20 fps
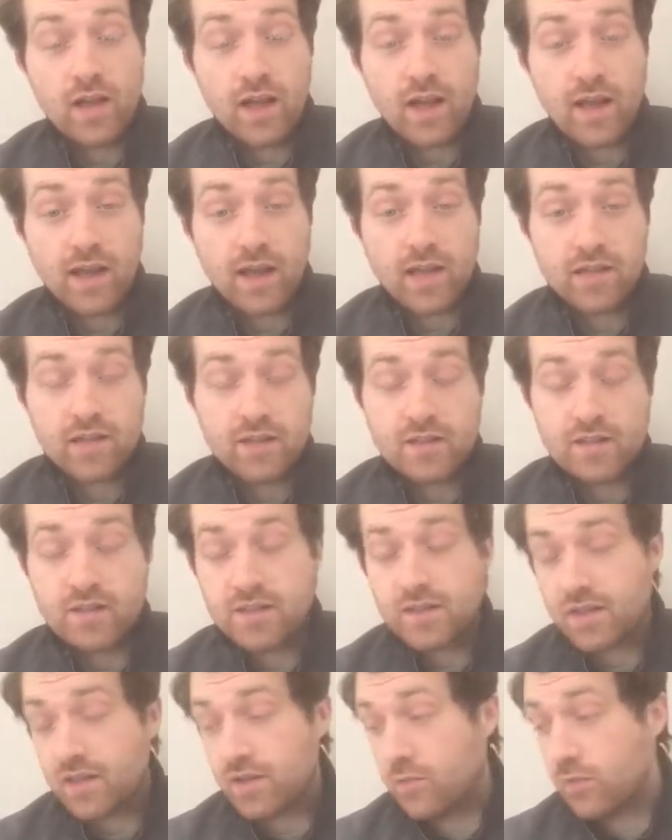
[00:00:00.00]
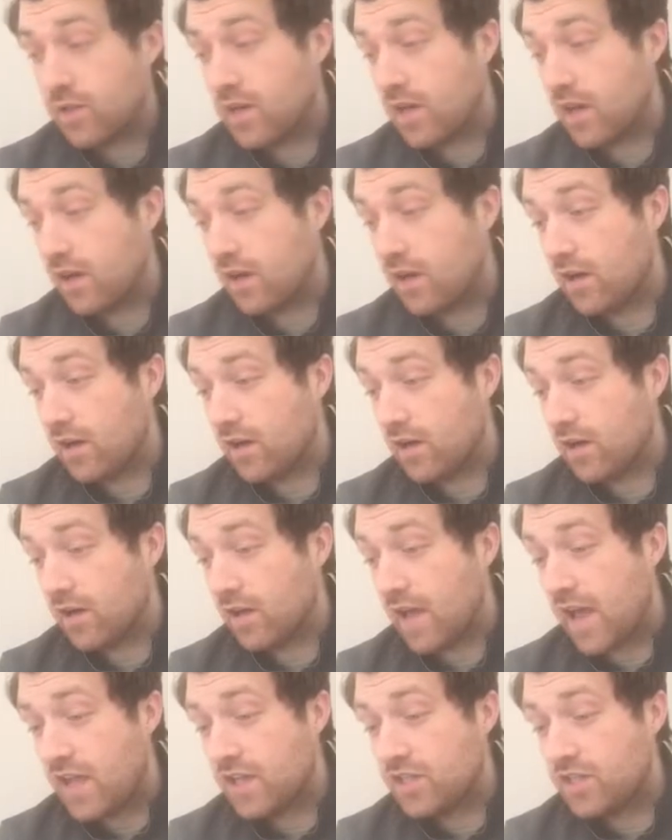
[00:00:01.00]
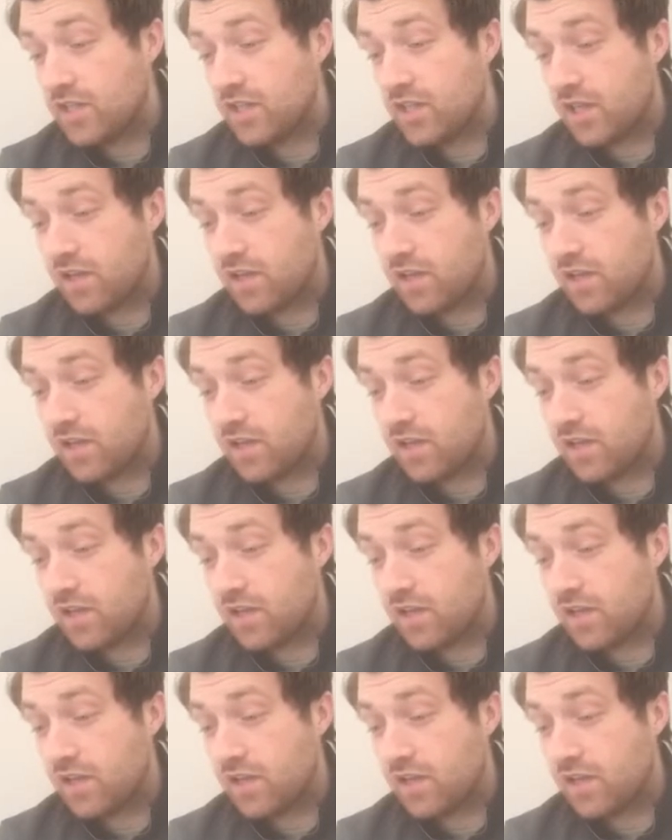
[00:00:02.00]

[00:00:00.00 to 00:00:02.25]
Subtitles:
and we are edging,